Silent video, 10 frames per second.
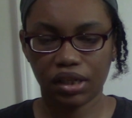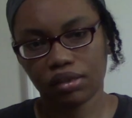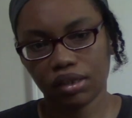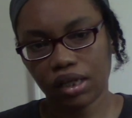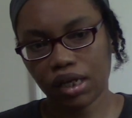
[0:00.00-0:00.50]

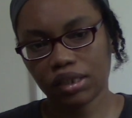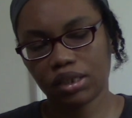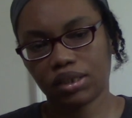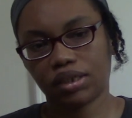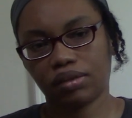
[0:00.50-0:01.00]
The
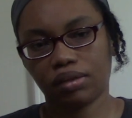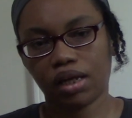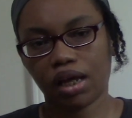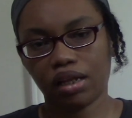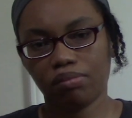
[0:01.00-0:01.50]
next
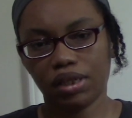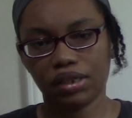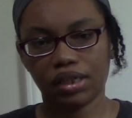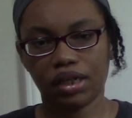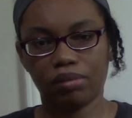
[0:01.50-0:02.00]

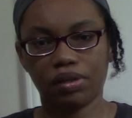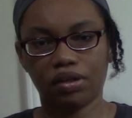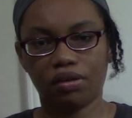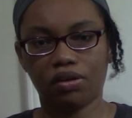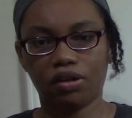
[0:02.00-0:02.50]
element that I'll be
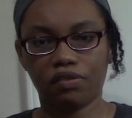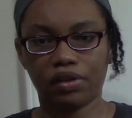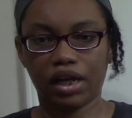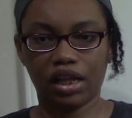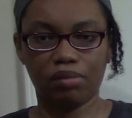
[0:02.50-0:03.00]
going
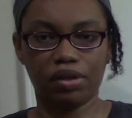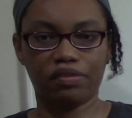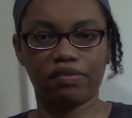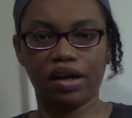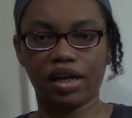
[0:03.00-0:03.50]
over,
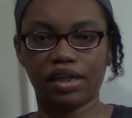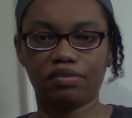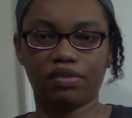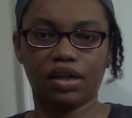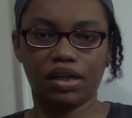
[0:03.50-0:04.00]
element 5,